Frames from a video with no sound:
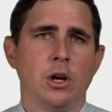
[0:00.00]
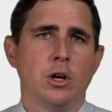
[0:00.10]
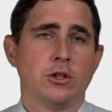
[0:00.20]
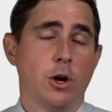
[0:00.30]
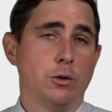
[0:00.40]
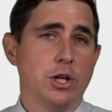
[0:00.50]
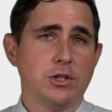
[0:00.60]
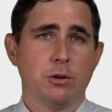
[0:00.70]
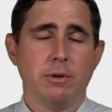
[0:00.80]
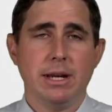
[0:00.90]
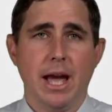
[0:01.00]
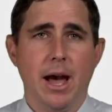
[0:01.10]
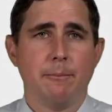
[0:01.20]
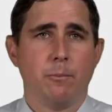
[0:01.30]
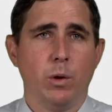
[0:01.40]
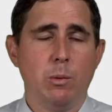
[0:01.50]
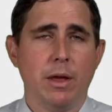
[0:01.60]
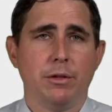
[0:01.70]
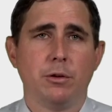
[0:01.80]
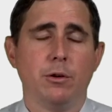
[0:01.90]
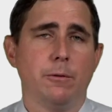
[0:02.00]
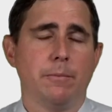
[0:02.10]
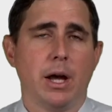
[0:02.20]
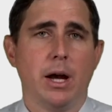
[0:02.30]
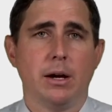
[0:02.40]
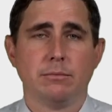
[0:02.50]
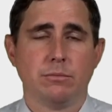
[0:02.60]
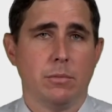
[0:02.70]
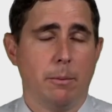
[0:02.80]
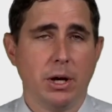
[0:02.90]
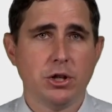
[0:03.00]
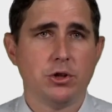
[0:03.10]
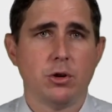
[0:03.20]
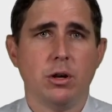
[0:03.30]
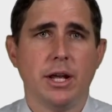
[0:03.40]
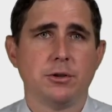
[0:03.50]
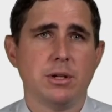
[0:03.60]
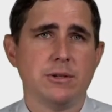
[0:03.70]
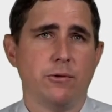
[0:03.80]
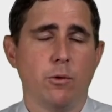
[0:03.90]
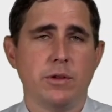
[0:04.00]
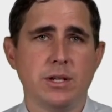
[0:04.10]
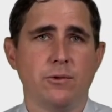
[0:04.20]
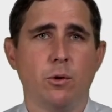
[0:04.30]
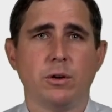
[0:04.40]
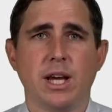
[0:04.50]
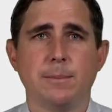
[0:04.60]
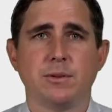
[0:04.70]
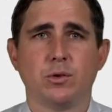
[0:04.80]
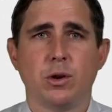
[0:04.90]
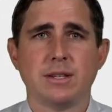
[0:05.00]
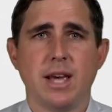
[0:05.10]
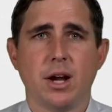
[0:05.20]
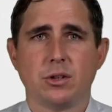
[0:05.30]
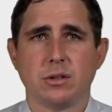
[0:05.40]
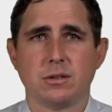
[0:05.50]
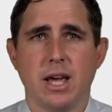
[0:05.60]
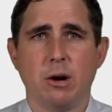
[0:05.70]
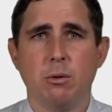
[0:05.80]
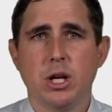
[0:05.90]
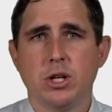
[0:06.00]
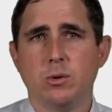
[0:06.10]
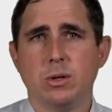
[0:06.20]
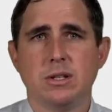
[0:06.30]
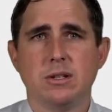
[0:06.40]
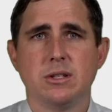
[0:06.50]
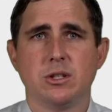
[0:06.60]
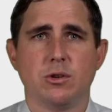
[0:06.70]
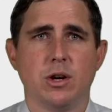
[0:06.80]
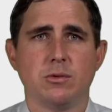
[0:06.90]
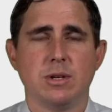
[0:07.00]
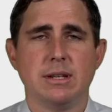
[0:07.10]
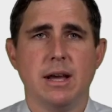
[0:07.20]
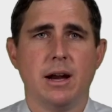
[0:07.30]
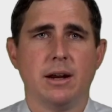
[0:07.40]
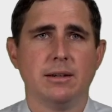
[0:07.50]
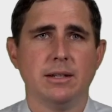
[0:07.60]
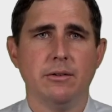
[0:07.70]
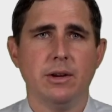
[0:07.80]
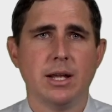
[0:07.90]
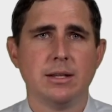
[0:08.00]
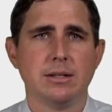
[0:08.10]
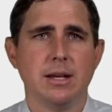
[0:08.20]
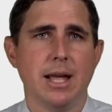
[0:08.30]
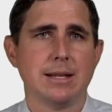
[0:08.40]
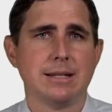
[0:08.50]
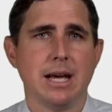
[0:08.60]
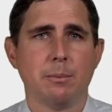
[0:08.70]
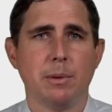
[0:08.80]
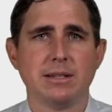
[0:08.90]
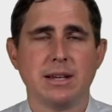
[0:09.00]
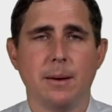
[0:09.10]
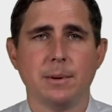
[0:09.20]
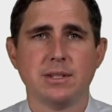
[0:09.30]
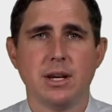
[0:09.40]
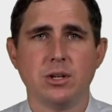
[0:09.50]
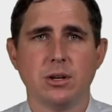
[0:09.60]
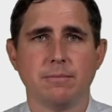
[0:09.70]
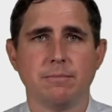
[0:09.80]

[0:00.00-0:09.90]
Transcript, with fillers: So just to recap, we went through uh, a bunch of journal entries for these four types of transactions, equity issuances, treasury stock, dividends, and stock-based compensation.